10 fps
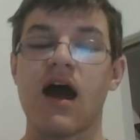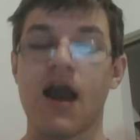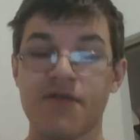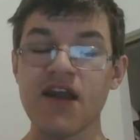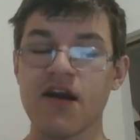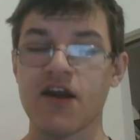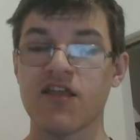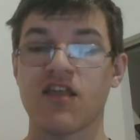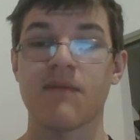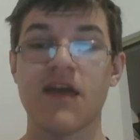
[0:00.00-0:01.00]
I think the
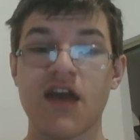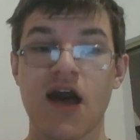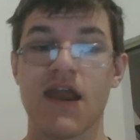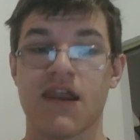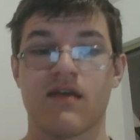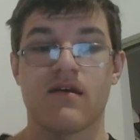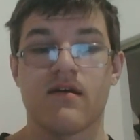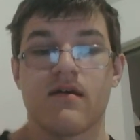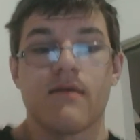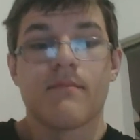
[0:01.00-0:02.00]
race is going to be good,
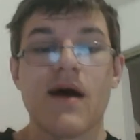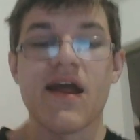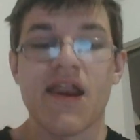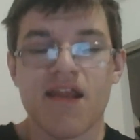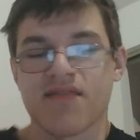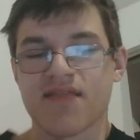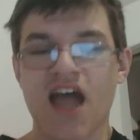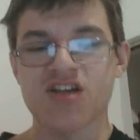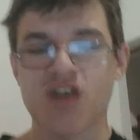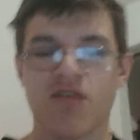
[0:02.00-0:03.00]
but
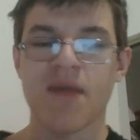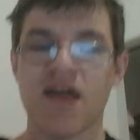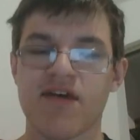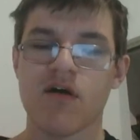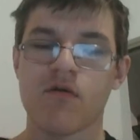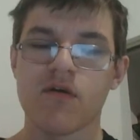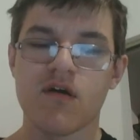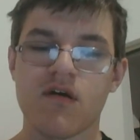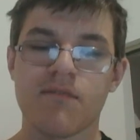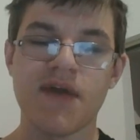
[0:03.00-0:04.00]
that's just me, though.
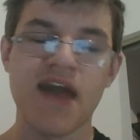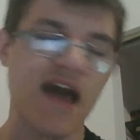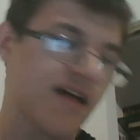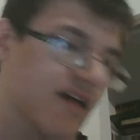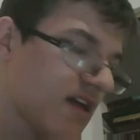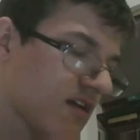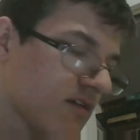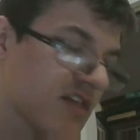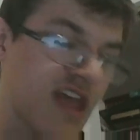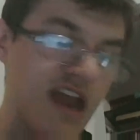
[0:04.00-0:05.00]
But yeah,
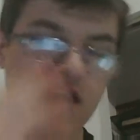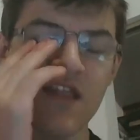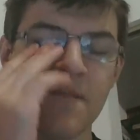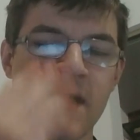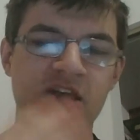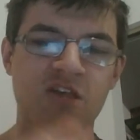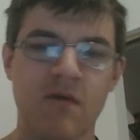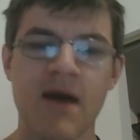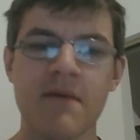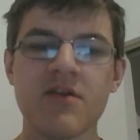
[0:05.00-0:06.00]
let's get into the picks.
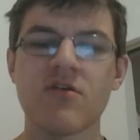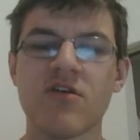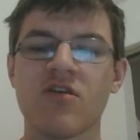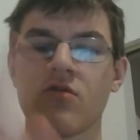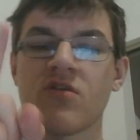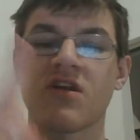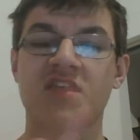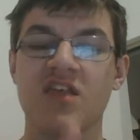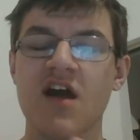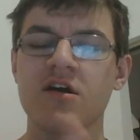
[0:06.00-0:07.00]
So how we do is who's going to
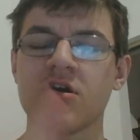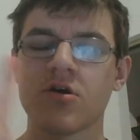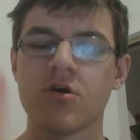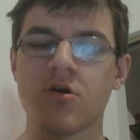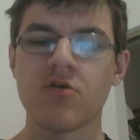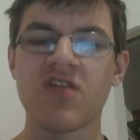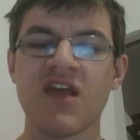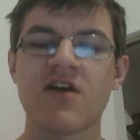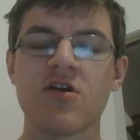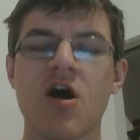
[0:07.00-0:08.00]
suck, who's
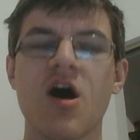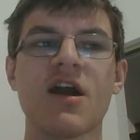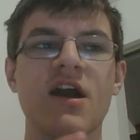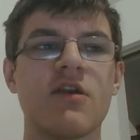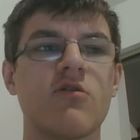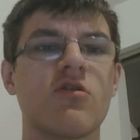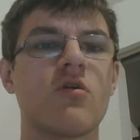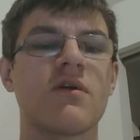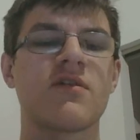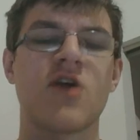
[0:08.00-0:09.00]
the underdog, and who's
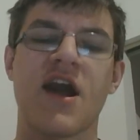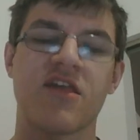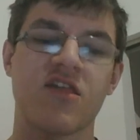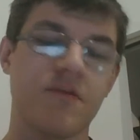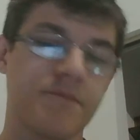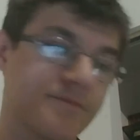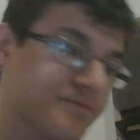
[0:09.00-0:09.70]
going to win the race.